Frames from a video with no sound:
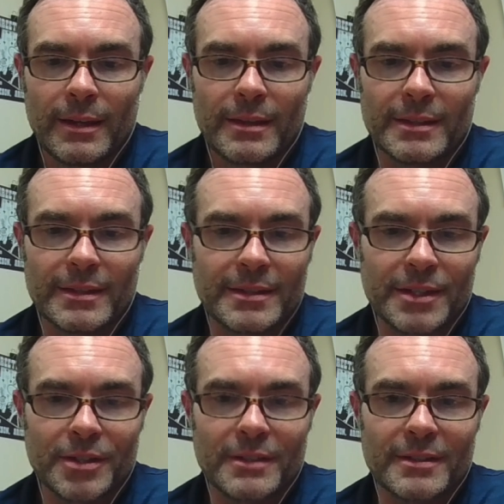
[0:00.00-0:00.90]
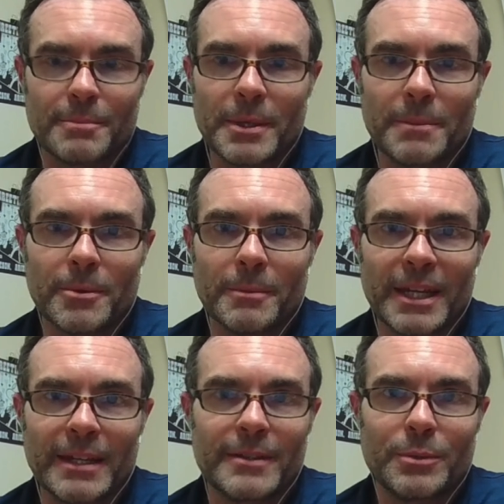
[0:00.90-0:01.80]
the decisions that people
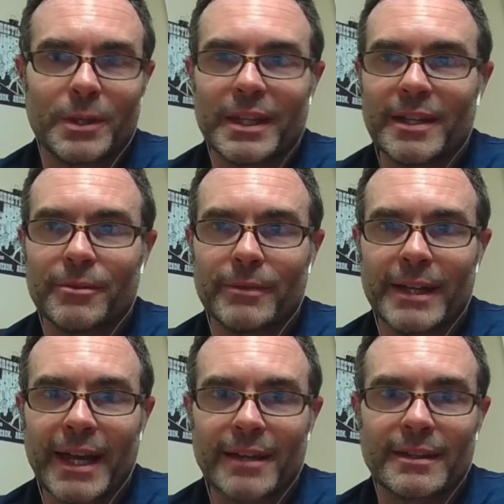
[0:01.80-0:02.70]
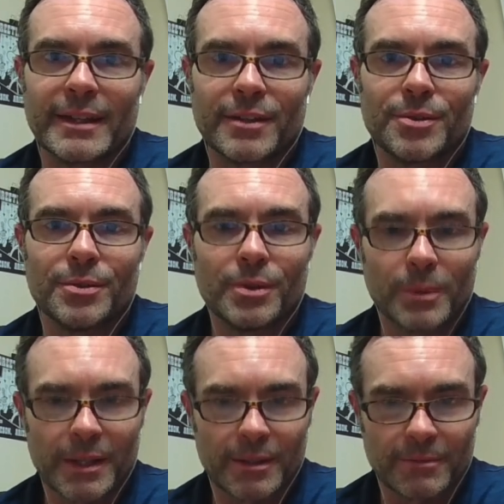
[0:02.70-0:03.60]
make when they are reacting to the
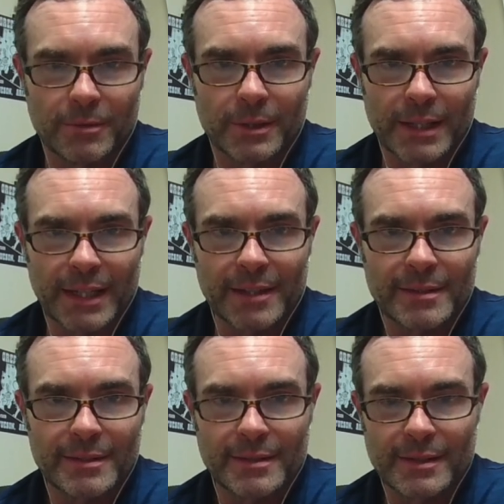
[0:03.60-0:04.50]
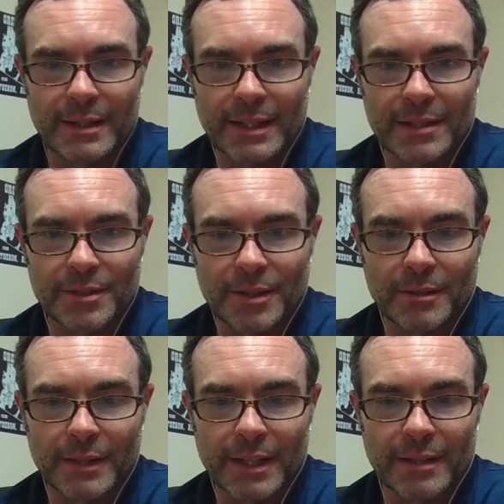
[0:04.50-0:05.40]
weather forecasts that get
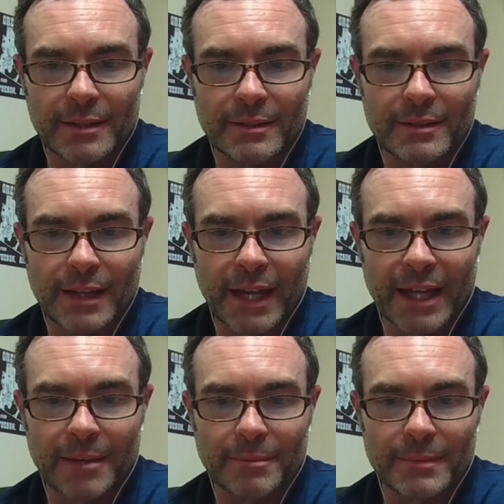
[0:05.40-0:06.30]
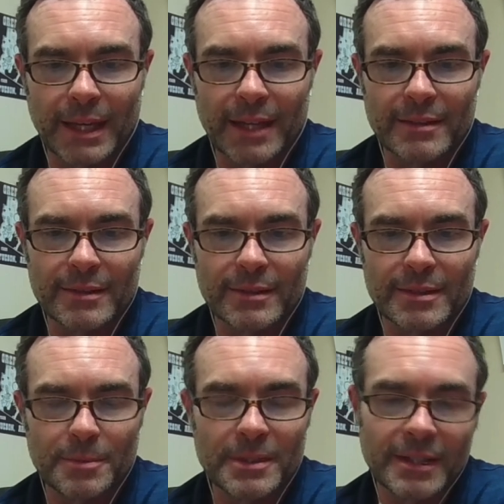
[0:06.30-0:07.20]
generated. And so the
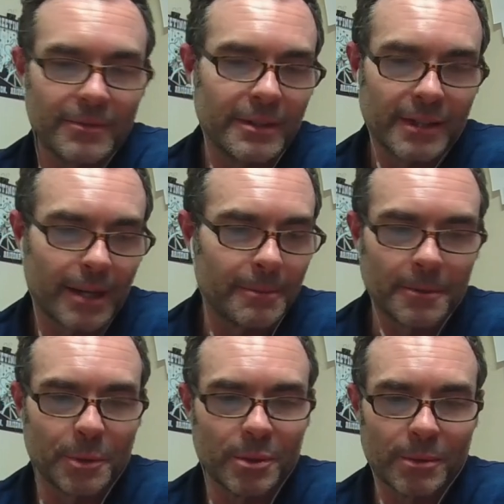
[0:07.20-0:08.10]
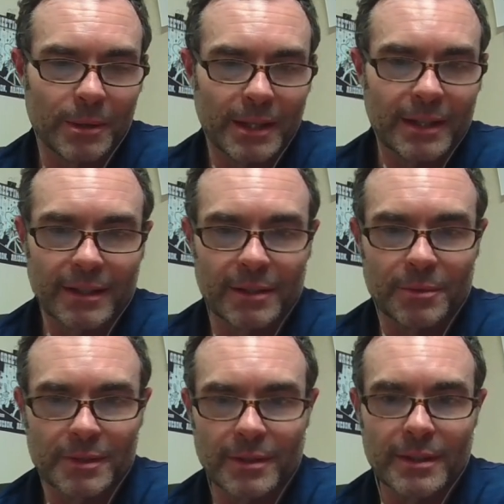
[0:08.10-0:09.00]
specific topic we were working on
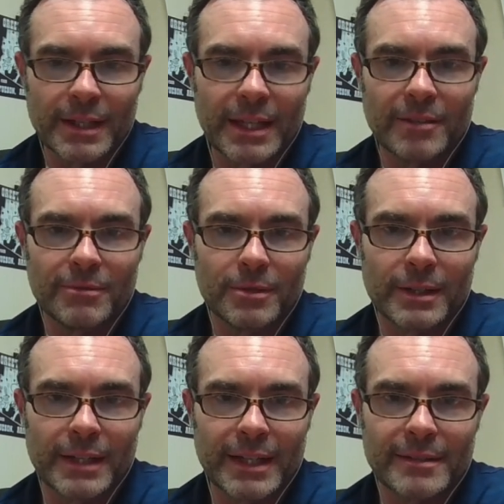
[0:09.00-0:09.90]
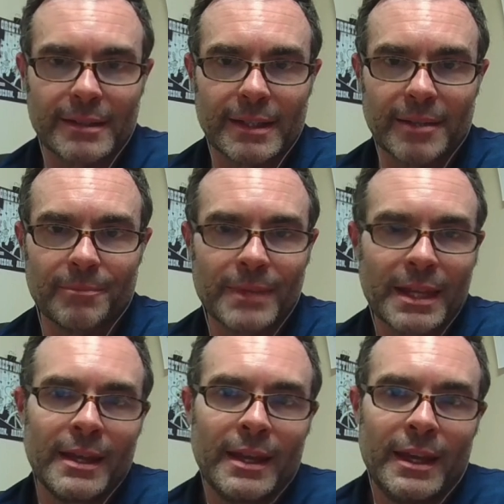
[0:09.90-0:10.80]
was hurricane forecasting,
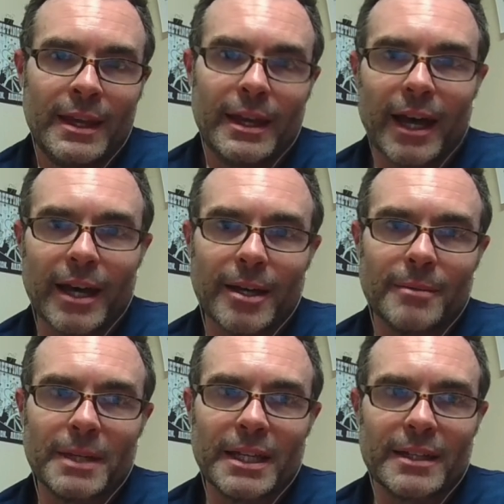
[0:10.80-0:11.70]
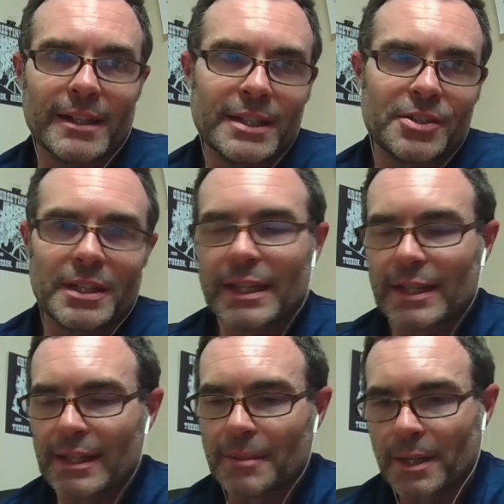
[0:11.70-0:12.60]
acknowledging that
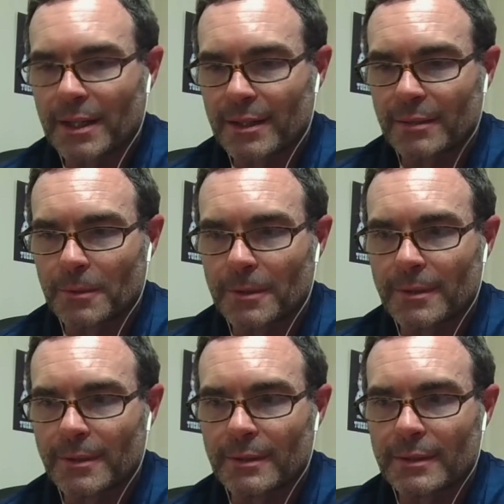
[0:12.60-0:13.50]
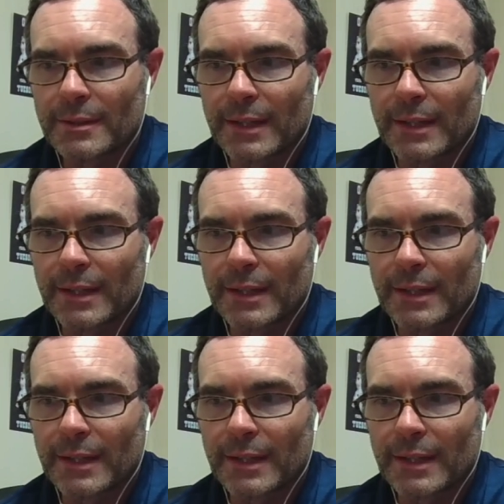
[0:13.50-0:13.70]
in the modern world,